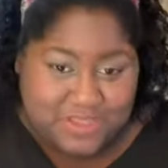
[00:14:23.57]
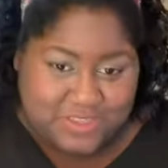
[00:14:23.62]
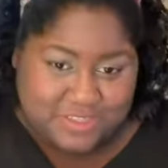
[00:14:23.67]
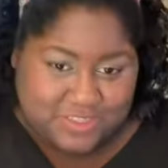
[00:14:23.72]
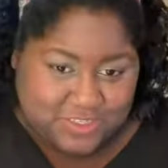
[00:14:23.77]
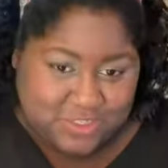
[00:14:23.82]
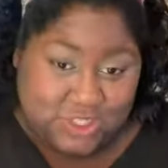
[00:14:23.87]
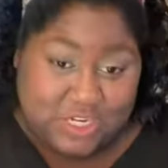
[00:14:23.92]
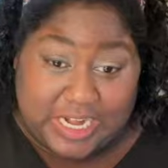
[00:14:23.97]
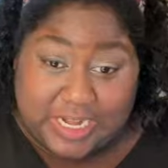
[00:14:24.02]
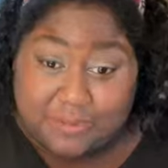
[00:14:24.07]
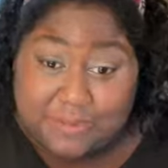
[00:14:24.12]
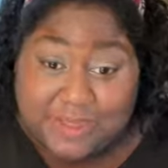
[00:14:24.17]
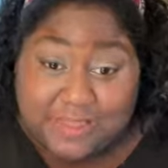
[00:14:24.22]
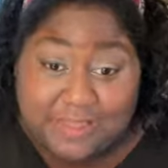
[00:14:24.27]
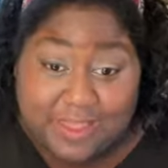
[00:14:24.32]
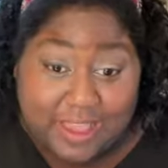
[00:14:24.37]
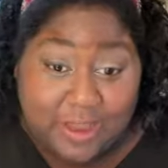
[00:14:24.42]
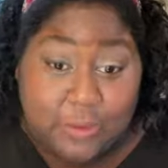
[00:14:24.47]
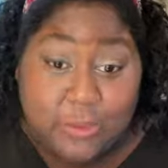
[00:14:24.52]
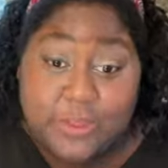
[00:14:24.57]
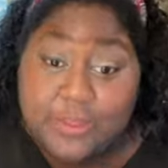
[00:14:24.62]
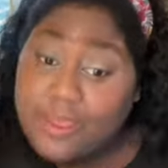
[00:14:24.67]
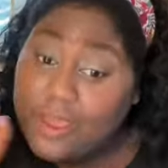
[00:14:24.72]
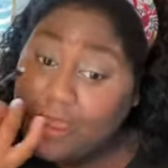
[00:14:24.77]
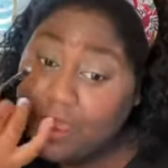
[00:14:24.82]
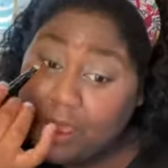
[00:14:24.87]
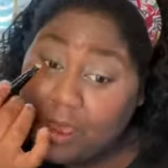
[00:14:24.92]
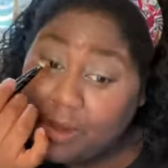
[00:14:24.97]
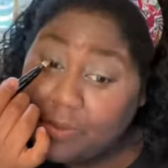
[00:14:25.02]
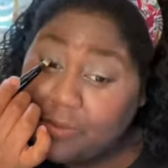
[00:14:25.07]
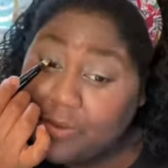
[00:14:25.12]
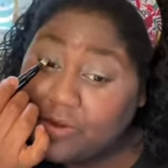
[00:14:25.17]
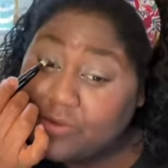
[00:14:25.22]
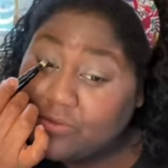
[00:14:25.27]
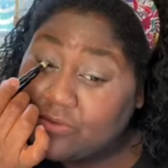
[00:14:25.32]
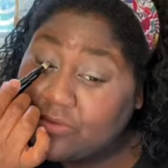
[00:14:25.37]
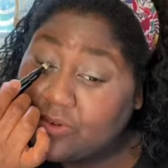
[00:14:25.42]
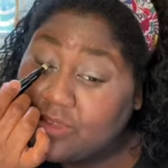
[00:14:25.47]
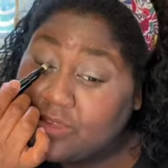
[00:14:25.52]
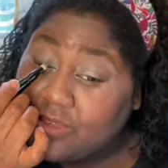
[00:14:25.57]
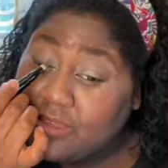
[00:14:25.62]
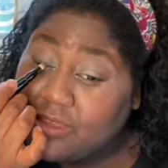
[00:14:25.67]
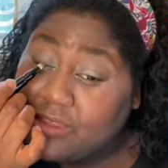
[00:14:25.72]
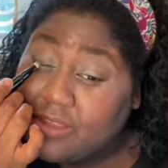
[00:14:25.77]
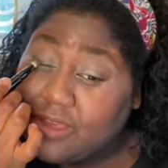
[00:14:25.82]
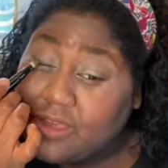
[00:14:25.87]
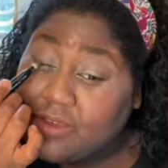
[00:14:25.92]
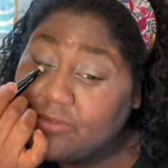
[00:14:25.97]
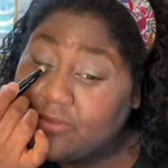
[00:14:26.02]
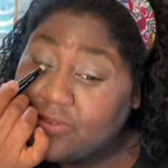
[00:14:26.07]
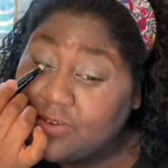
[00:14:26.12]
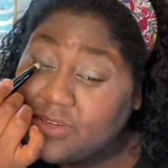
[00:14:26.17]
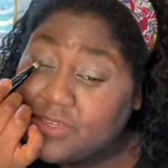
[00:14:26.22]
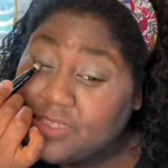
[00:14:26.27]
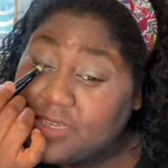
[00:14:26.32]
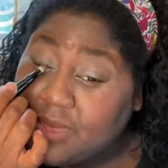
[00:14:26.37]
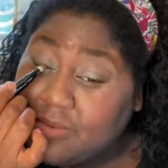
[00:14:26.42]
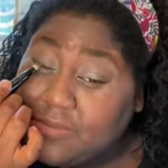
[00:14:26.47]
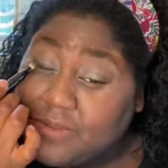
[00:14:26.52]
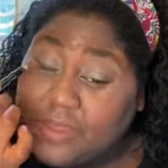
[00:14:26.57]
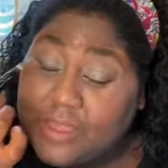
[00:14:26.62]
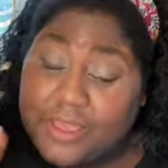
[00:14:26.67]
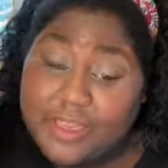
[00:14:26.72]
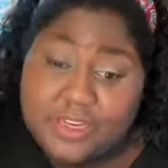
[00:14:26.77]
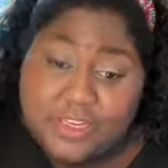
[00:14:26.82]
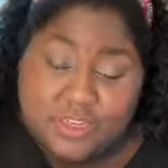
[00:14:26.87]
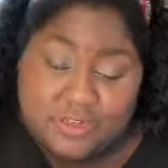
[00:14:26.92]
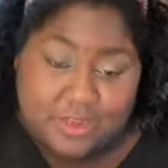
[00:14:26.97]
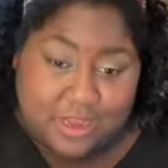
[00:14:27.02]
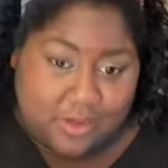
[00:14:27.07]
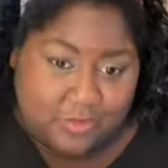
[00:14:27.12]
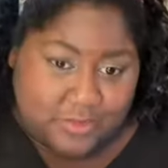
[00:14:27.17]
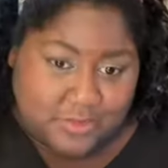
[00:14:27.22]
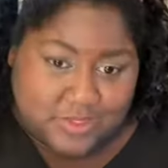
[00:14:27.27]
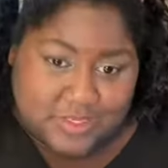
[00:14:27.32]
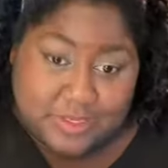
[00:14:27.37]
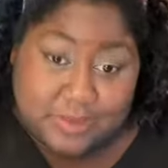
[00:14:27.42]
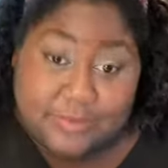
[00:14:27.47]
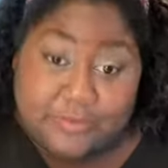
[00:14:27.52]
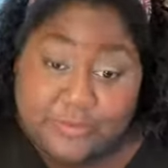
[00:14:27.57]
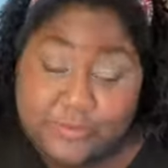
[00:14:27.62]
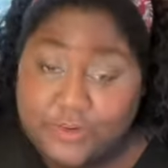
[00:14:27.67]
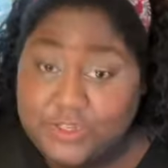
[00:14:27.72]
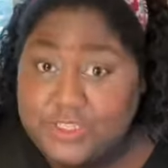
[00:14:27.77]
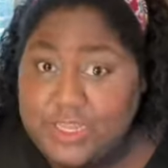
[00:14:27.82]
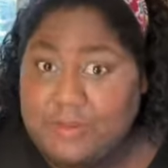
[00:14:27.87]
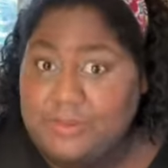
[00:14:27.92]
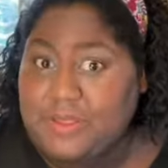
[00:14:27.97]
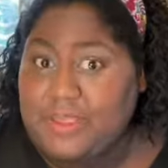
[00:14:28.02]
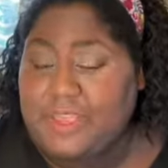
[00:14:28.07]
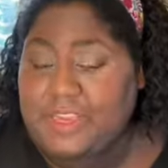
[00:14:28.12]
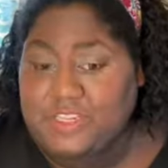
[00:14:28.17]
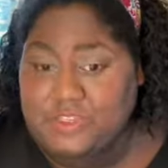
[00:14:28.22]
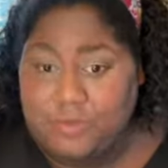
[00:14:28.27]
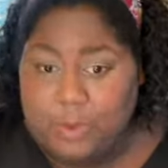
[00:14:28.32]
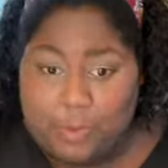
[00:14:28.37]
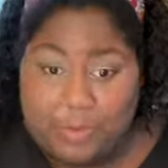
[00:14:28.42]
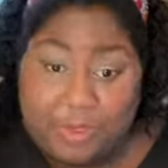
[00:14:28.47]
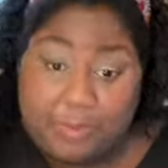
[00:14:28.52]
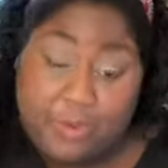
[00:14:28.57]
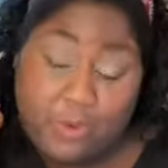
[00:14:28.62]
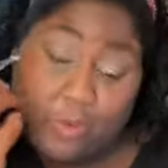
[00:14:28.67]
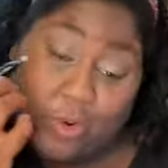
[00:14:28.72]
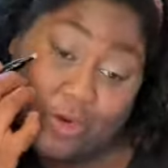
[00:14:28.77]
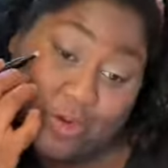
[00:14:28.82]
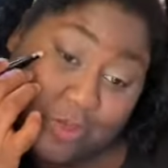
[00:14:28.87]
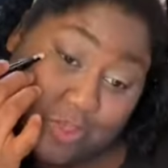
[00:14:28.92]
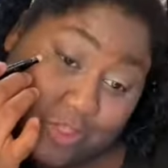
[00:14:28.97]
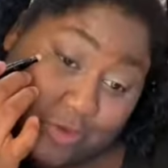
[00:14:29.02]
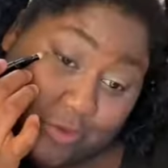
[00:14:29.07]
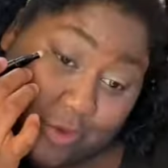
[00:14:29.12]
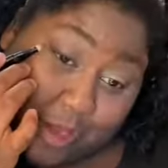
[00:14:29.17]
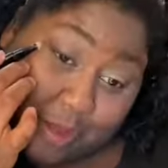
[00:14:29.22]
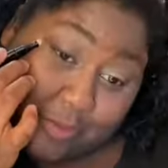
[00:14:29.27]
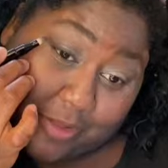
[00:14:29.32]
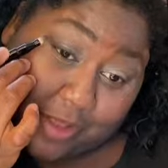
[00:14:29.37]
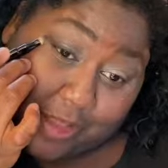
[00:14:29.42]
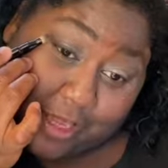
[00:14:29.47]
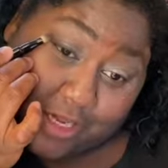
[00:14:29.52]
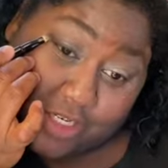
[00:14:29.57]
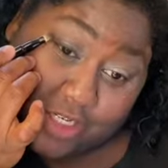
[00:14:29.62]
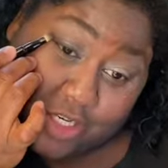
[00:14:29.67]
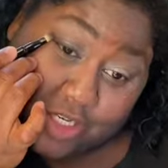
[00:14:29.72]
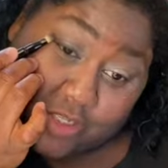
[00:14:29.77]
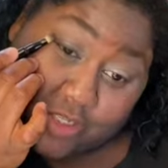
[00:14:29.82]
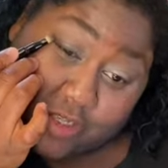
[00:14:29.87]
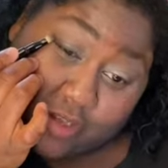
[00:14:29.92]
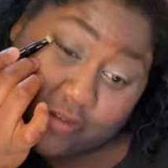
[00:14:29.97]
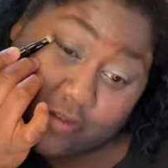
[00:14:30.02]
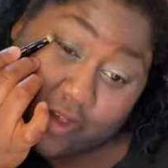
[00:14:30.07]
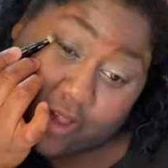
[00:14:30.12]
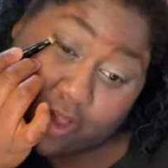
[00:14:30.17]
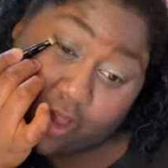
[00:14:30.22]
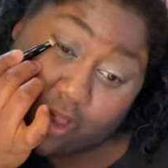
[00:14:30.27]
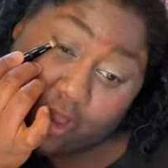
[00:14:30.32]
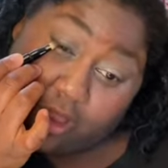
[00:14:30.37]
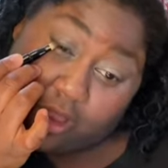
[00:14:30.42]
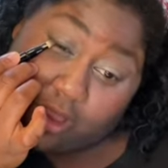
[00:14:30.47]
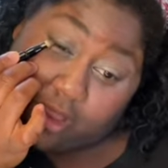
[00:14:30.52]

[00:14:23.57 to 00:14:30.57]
So just trying to be light with it, but really that first application, I won't say first application, but maybe 1 or 2 applications of it